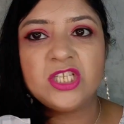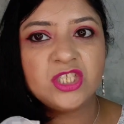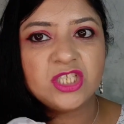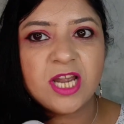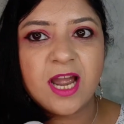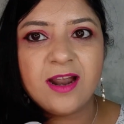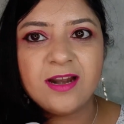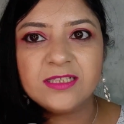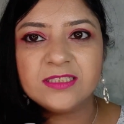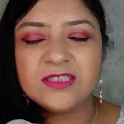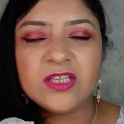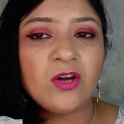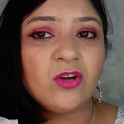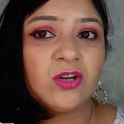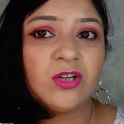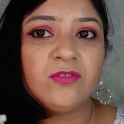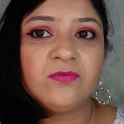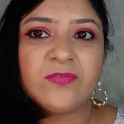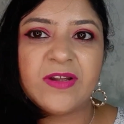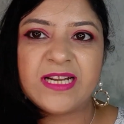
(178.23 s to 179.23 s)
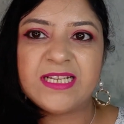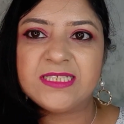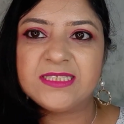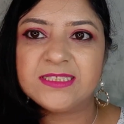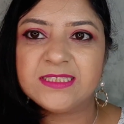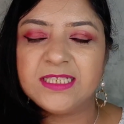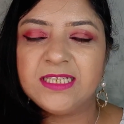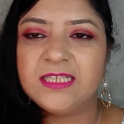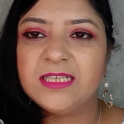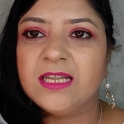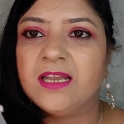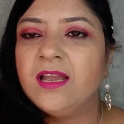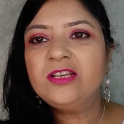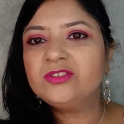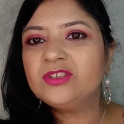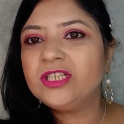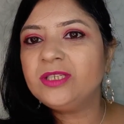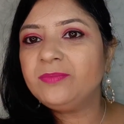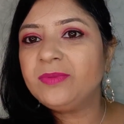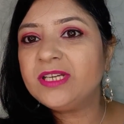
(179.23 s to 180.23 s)
showers or on wet skin.
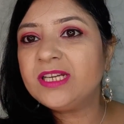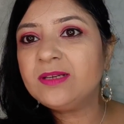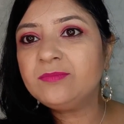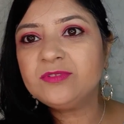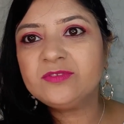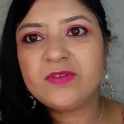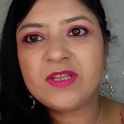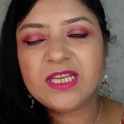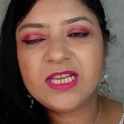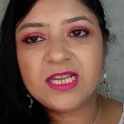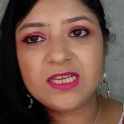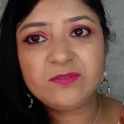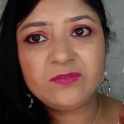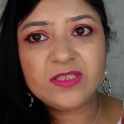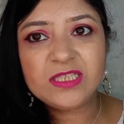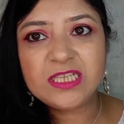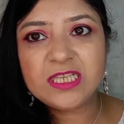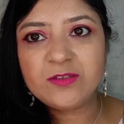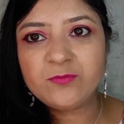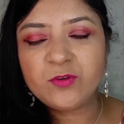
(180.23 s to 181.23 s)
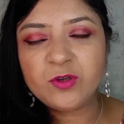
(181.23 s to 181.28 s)
So it becomes very convenient